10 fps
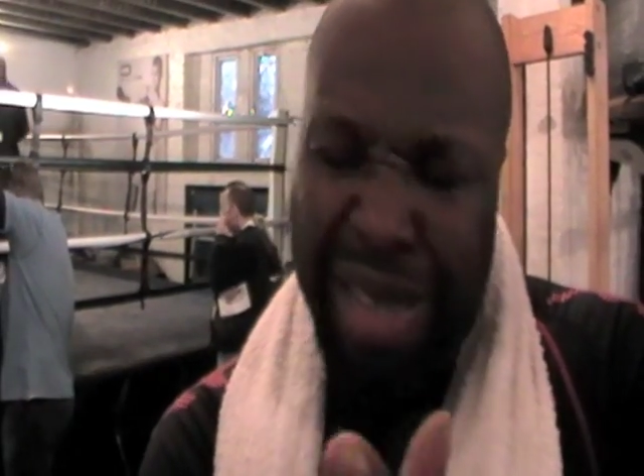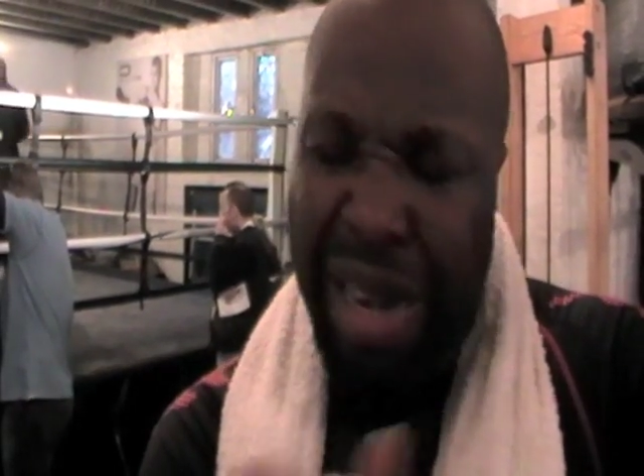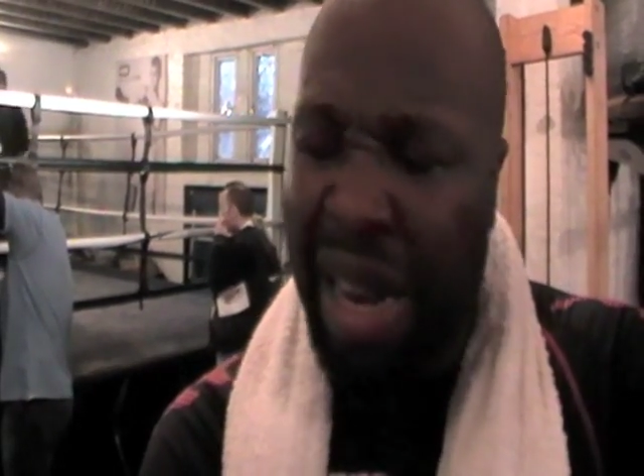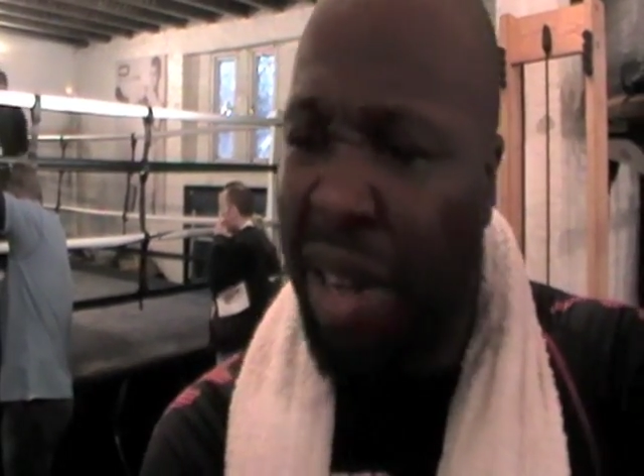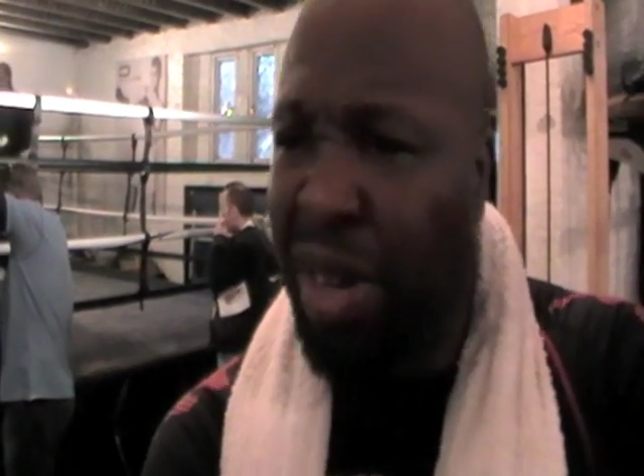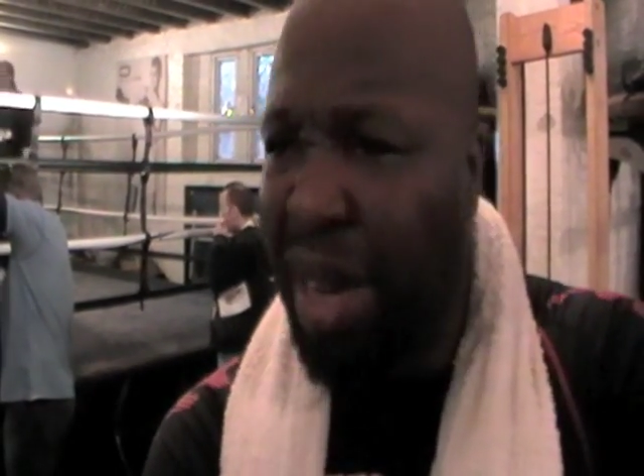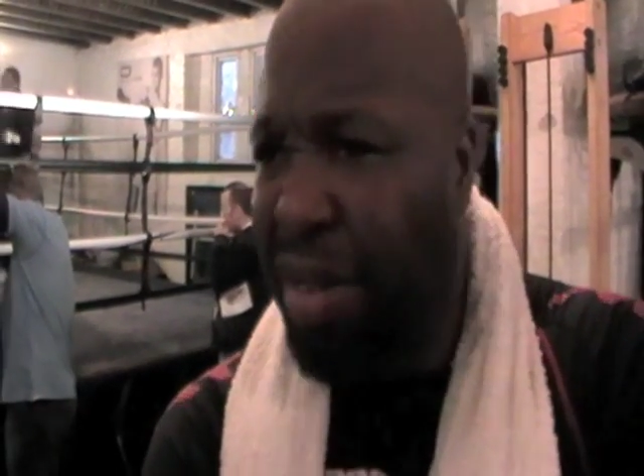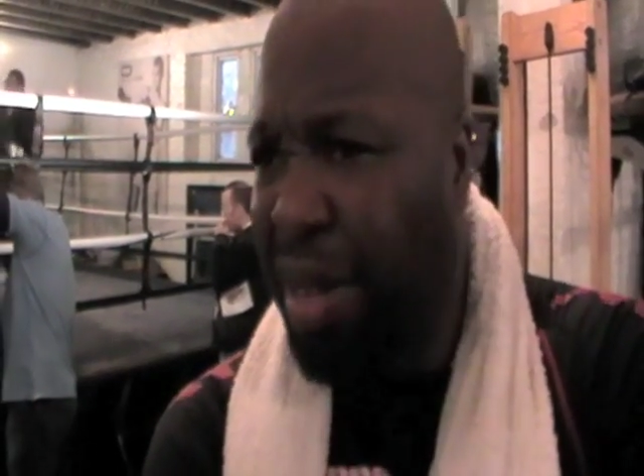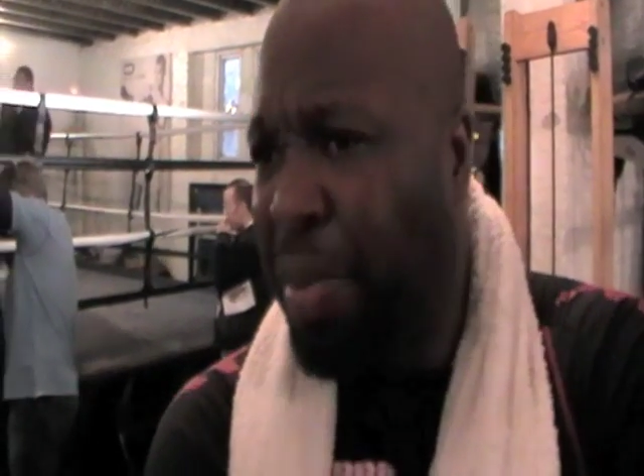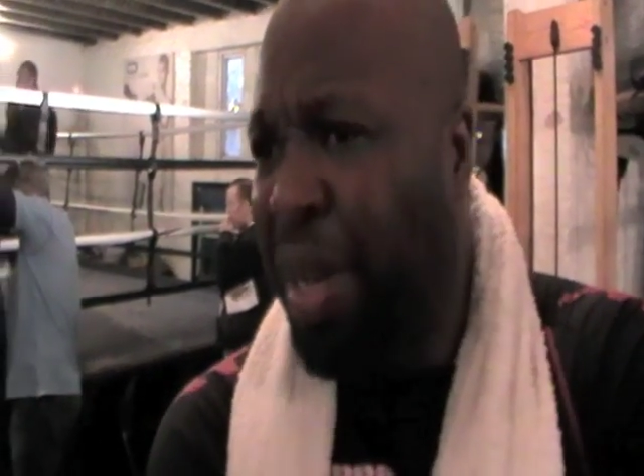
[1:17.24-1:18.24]
Derek
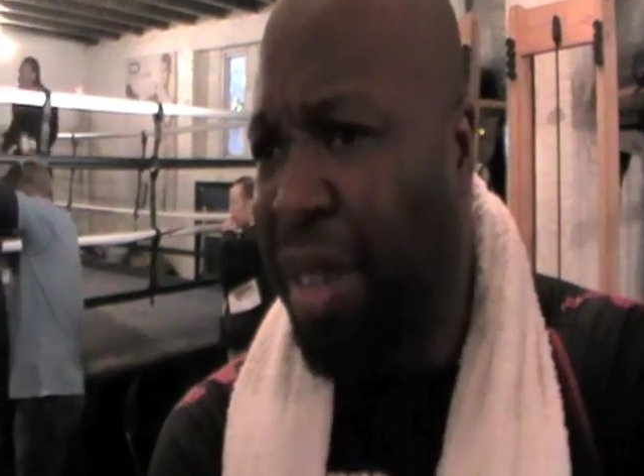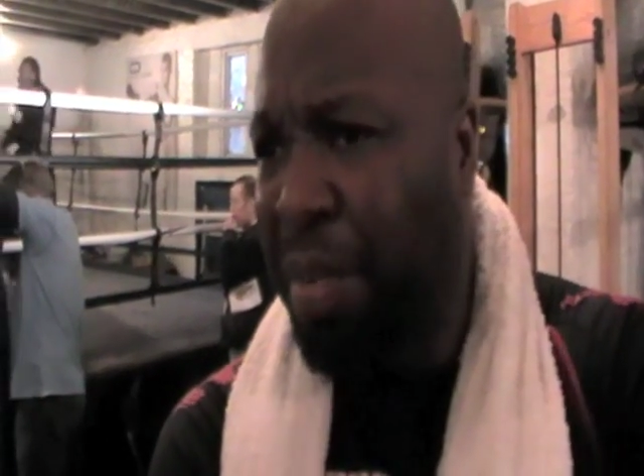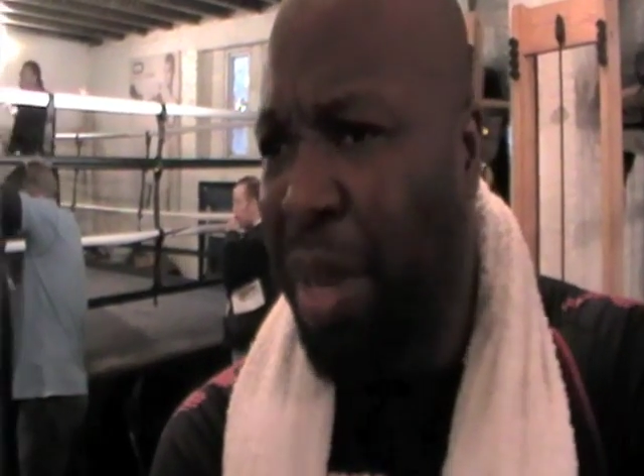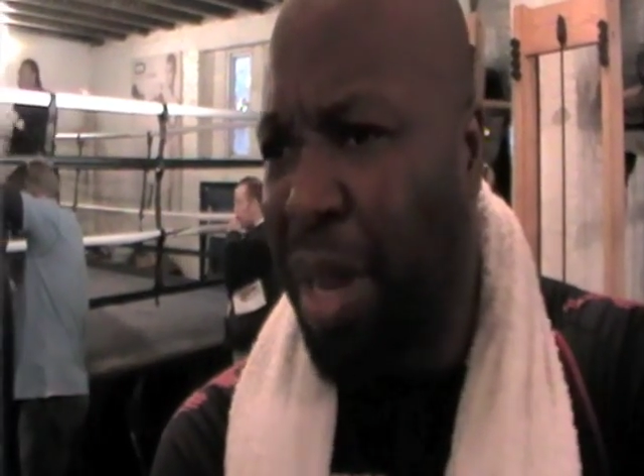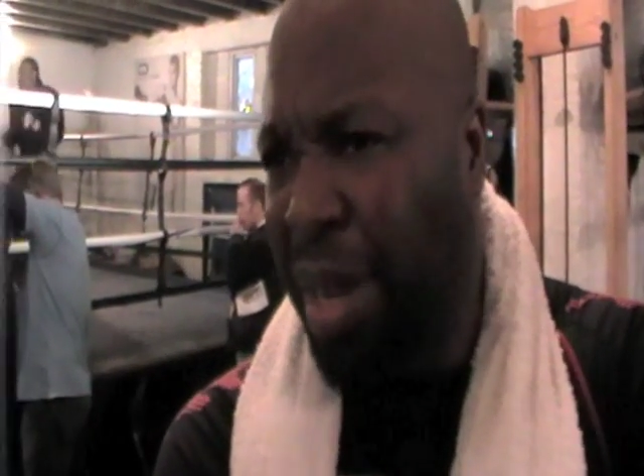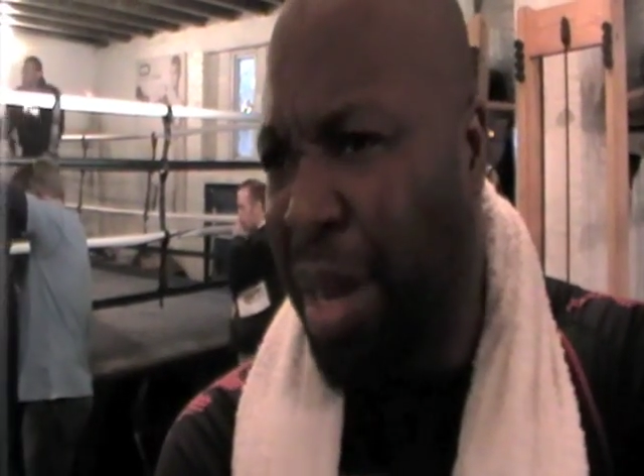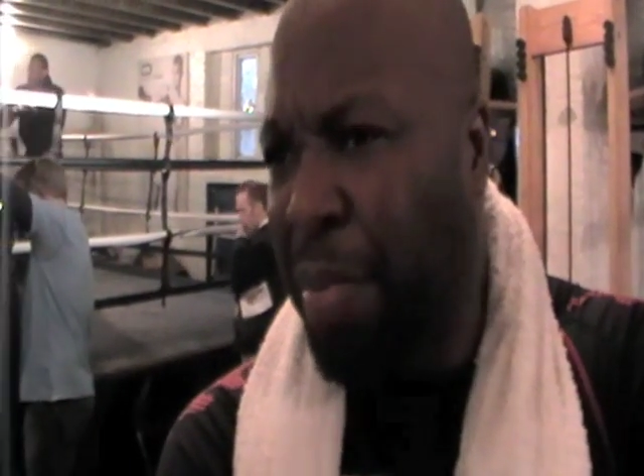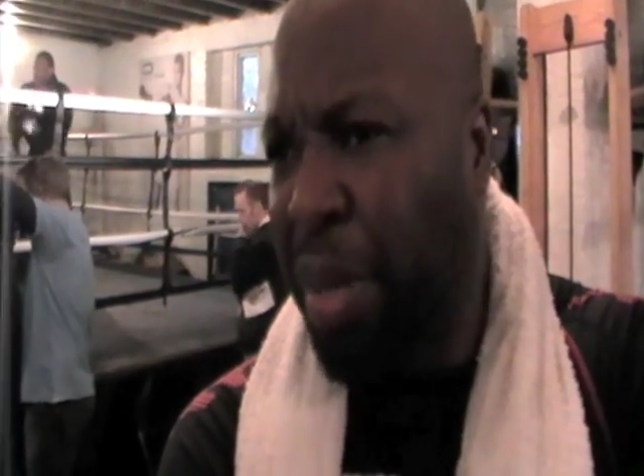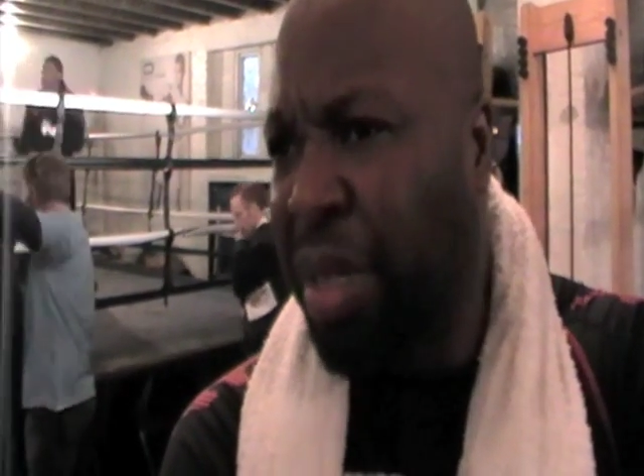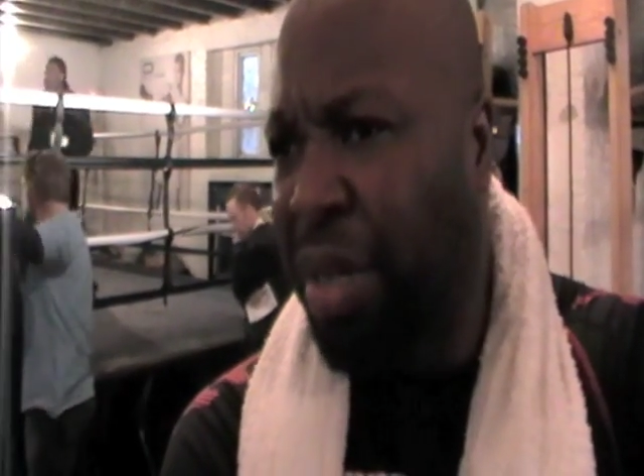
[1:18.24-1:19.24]
has ability in
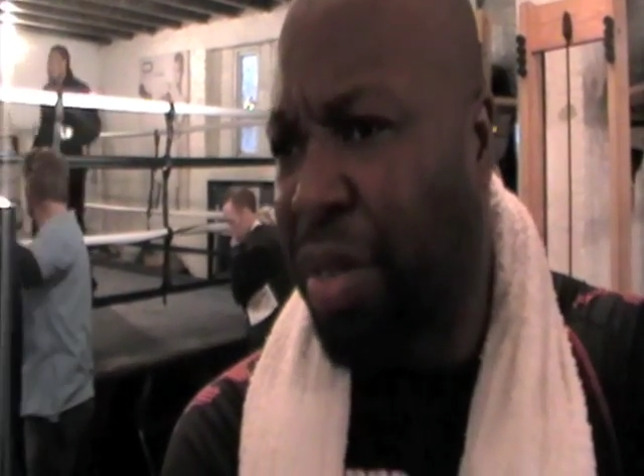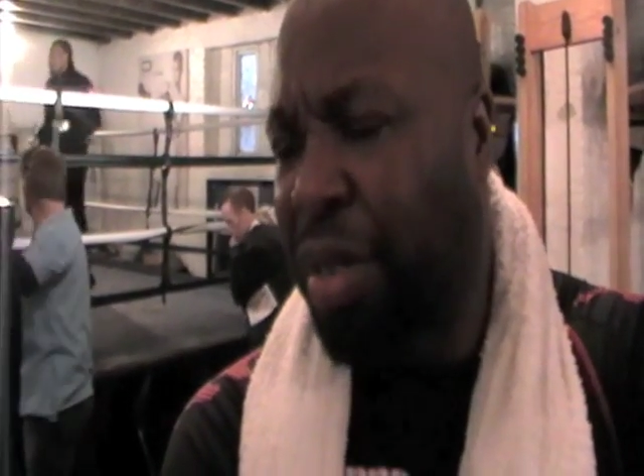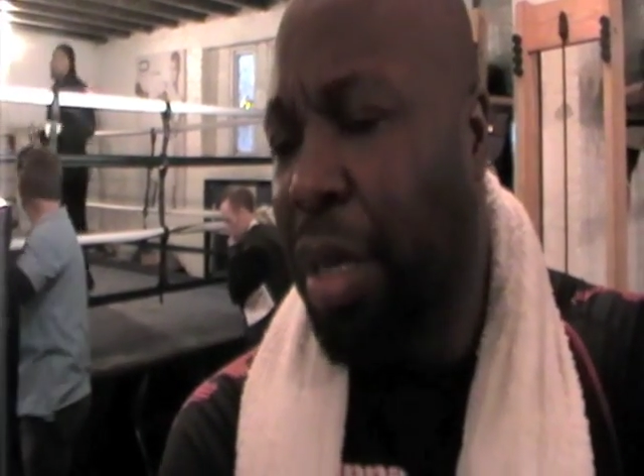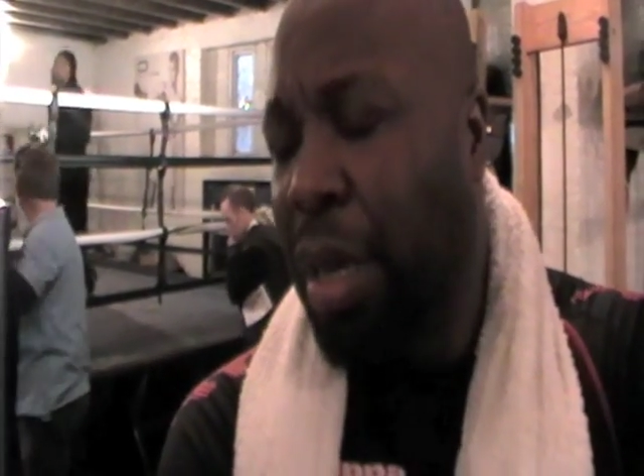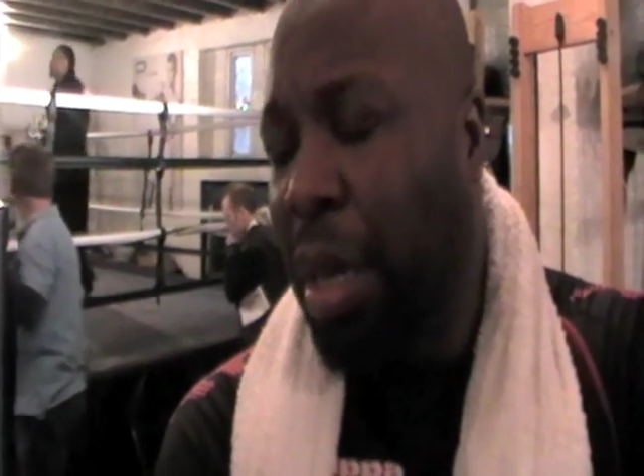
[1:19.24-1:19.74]
abundance.